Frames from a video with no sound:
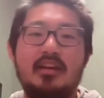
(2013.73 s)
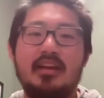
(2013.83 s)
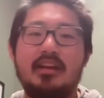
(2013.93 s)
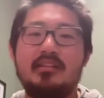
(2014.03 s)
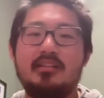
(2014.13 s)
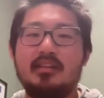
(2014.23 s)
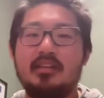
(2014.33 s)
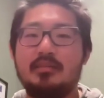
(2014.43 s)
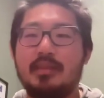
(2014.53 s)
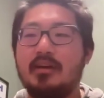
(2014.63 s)
And it's
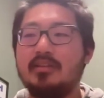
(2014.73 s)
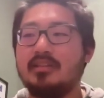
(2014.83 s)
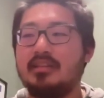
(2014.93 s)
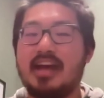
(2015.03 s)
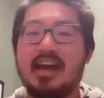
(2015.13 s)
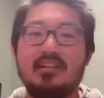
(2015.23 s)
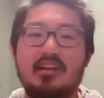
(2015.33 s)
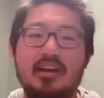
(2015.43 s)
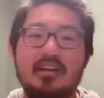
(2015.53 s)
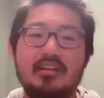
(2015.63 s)
balancing that
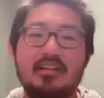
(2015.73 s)
line.